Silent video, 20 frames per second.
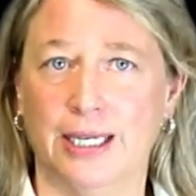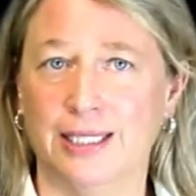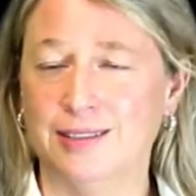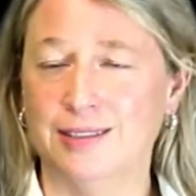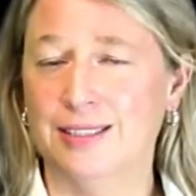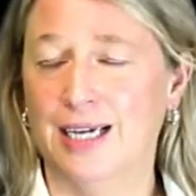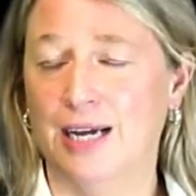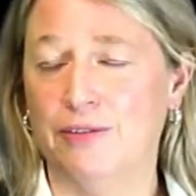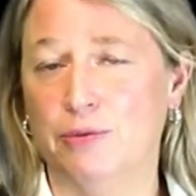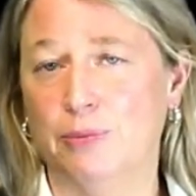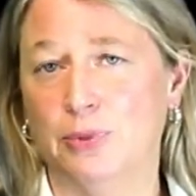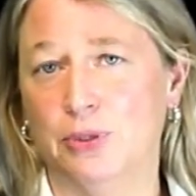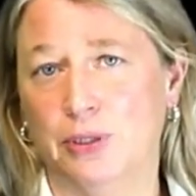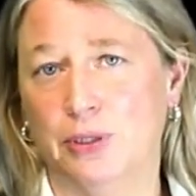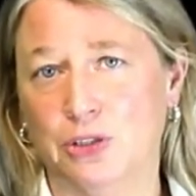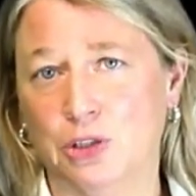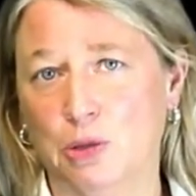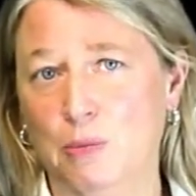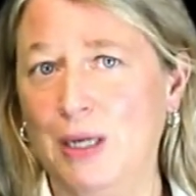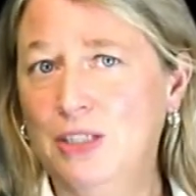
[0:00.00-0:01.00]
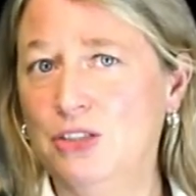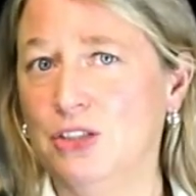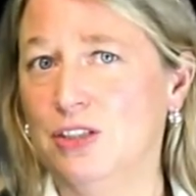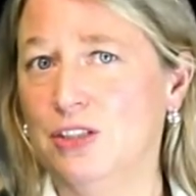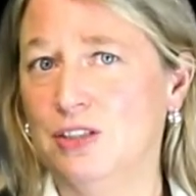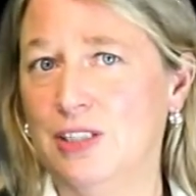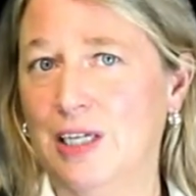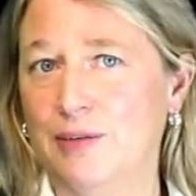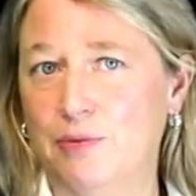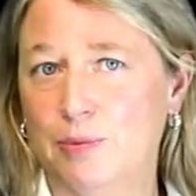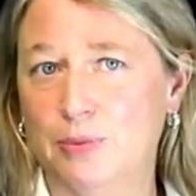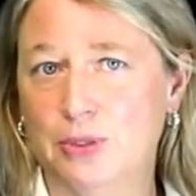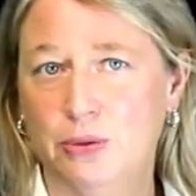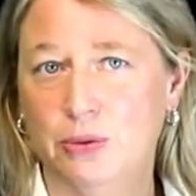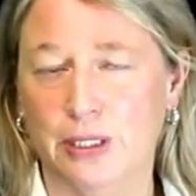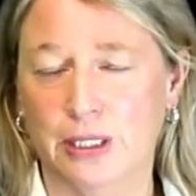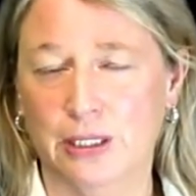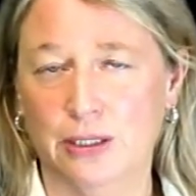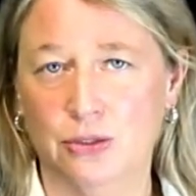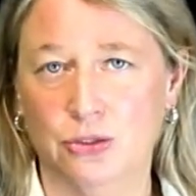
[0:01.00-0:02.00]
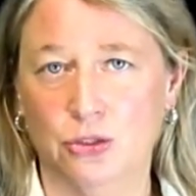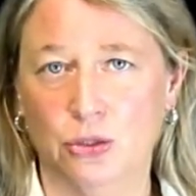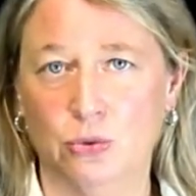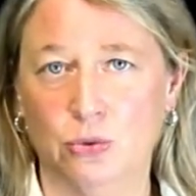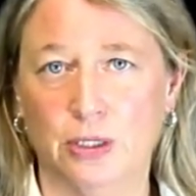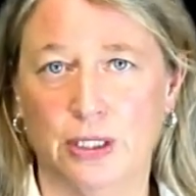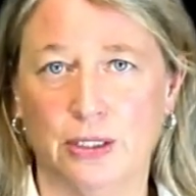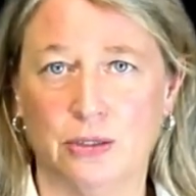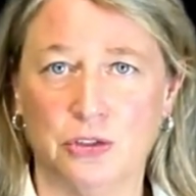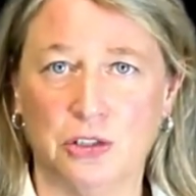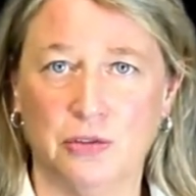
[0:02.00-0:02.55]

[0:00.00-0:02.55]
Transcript: It's not from doing too much, it's not from doing too little.